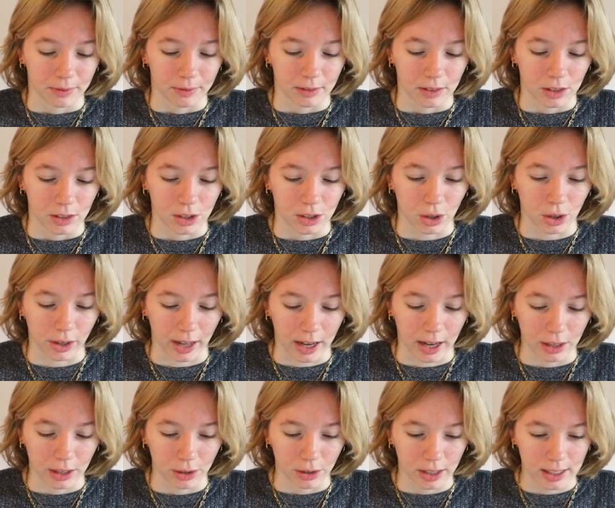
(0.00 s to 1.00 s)
So yeah,
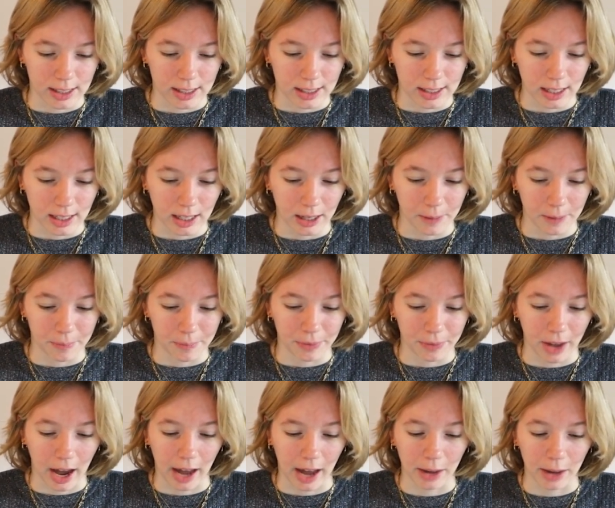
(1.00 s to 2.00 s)
you can see
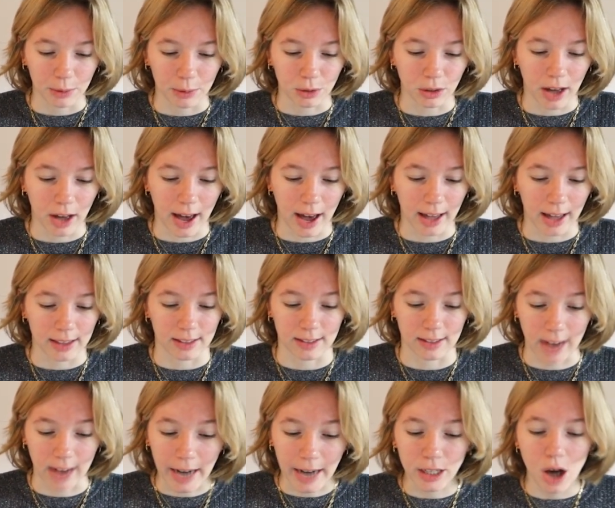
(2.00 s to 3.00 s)
I will add the
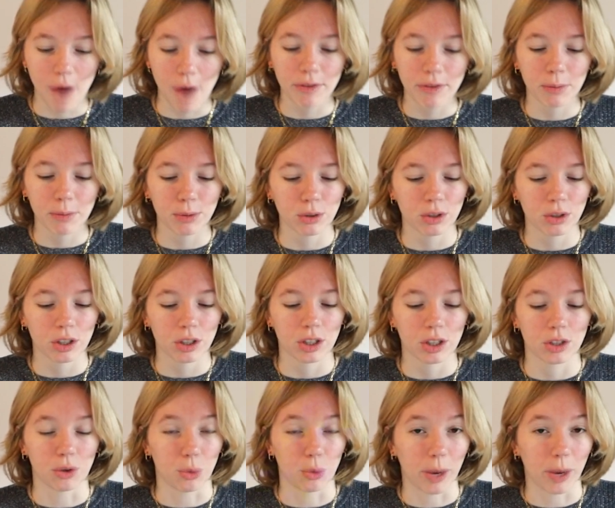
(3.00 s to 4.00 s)
title of the book,
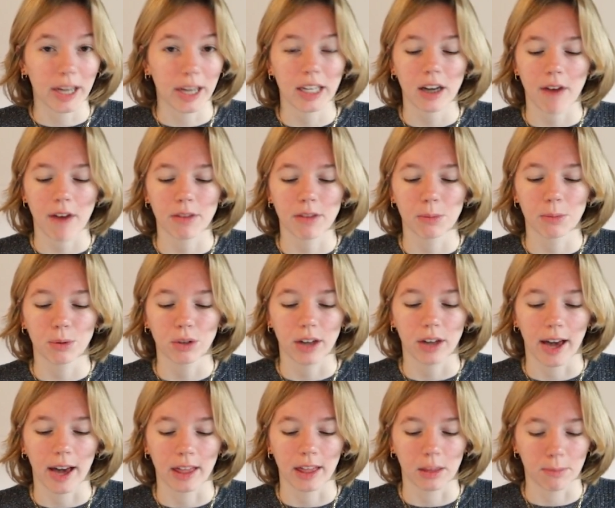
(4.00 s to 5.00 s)
the rating of the book,
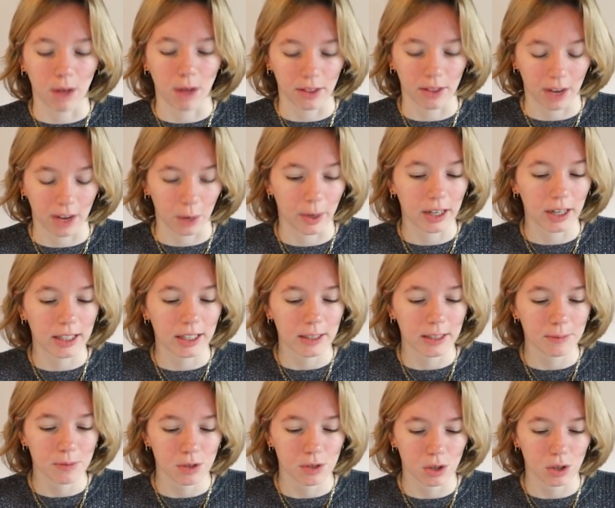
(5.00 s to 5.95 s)
and the month I read it in.